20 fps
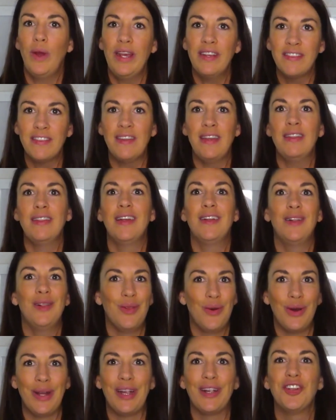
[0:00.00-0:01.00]
we see that
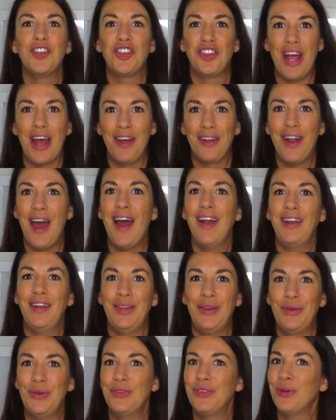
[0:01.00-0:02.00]
a lawyer shall
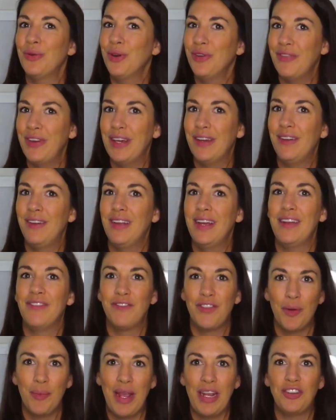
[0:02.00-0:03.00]
not use or reveal
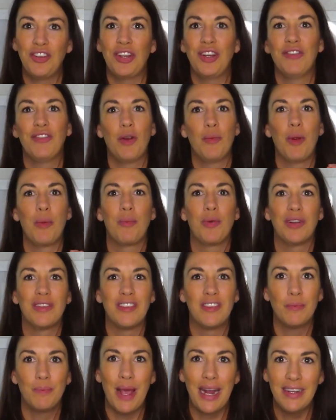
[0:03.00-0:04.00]
information from a
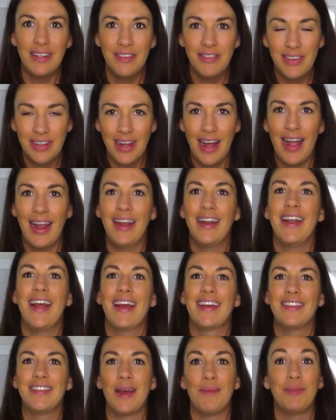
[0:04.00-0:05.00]
prospective
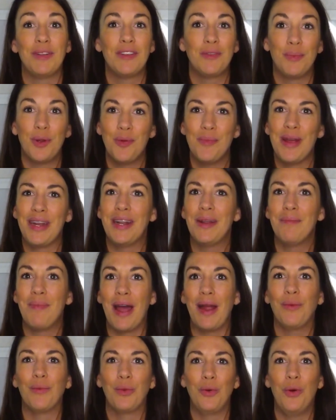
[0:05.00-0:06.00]
client except as
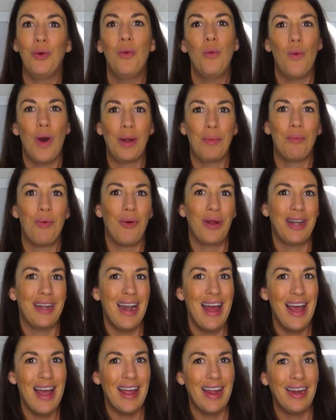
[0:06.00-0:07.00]
permitted by Rule
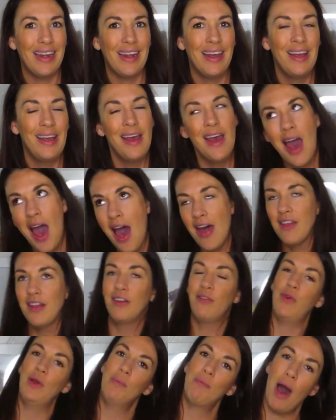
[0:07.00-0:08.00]
1.9. And
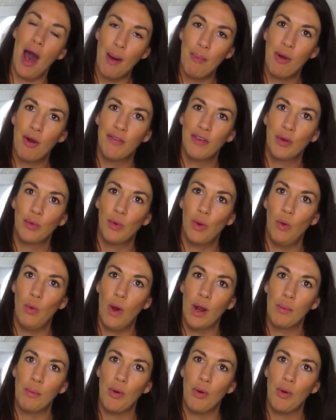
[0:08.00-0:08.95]
then if we pop over to Rule